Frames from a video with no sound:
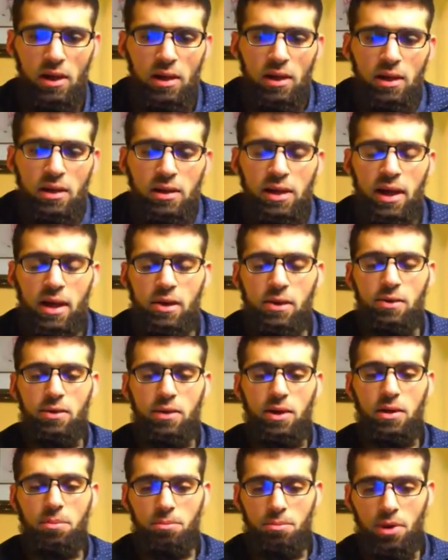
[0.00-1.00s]
Now,
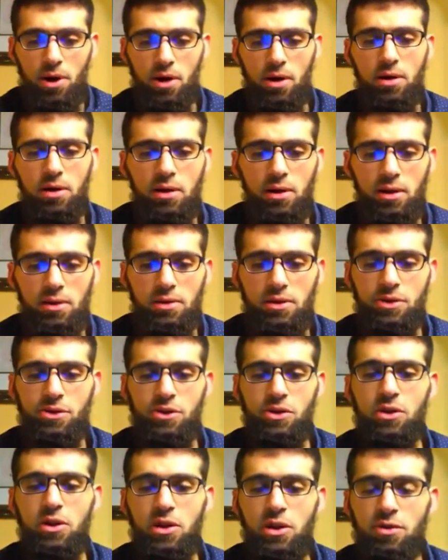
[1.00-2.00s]
embarking on the
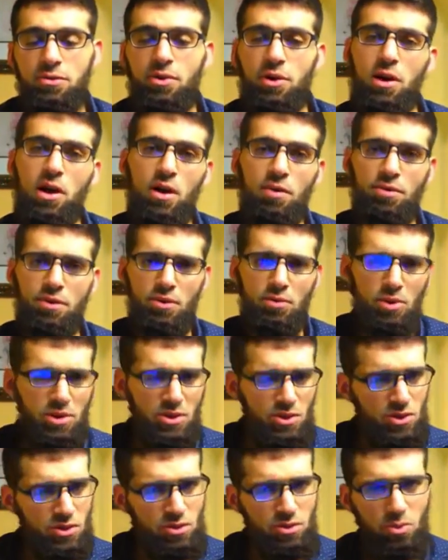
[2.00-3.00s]
journey of recovery,
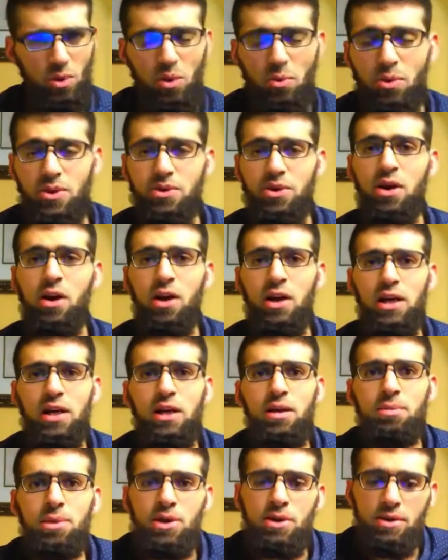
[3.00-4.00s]
which is what we're
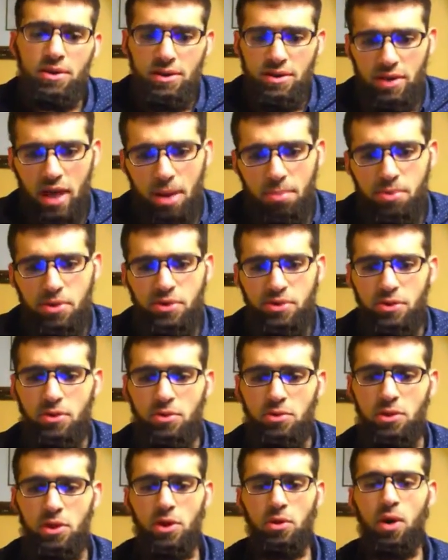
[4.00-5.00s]
talking about in this
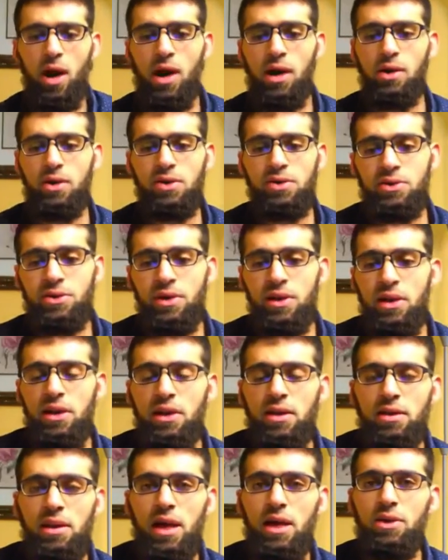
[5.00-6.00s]
episode, requires
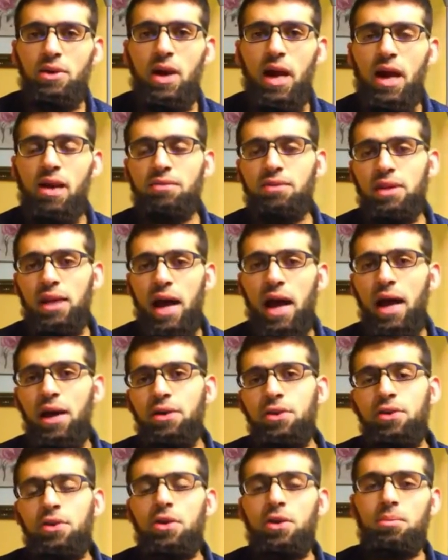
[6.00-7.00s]
that you have an
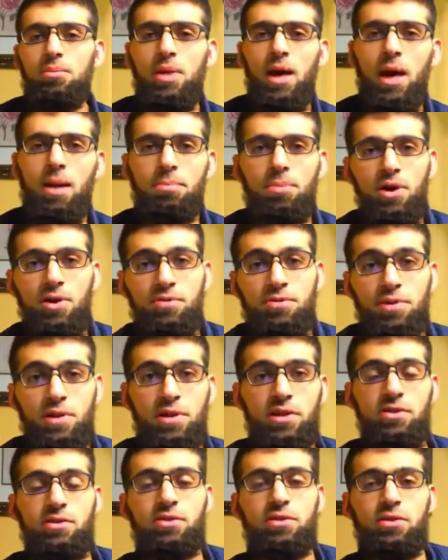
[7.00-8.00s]
accurate map of
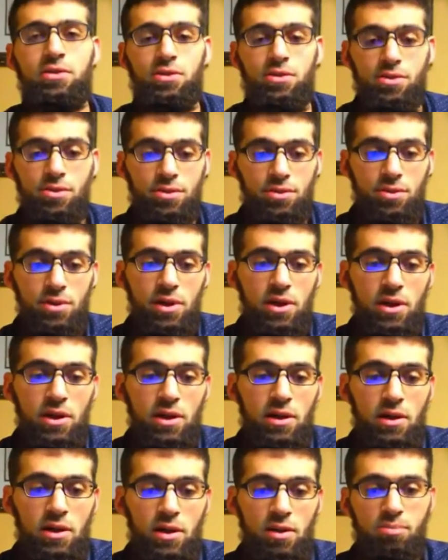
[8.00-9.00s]
these
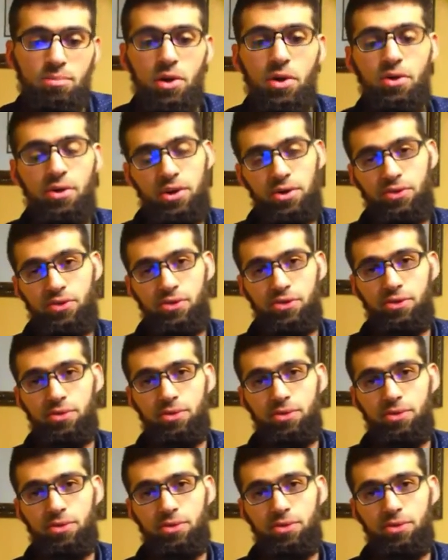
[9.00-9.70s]
three components.